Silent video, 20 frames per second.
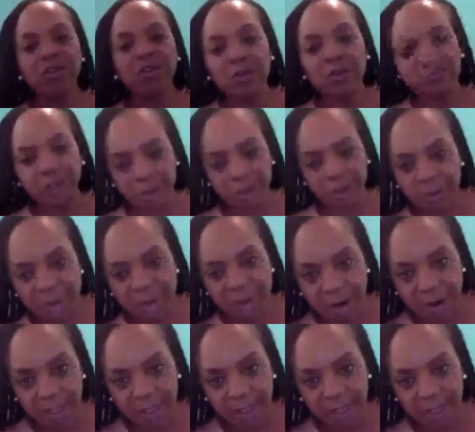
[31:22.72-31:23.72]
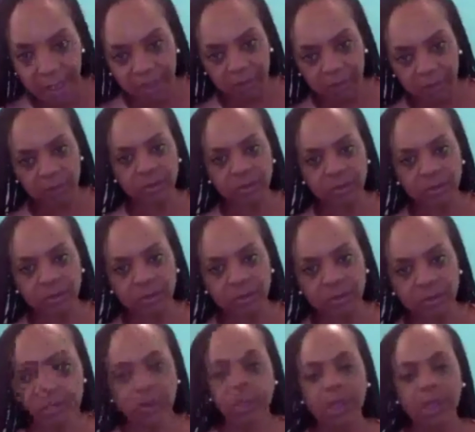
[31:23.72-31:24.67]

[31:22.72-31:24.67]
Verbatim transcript: But be careful, you're an American.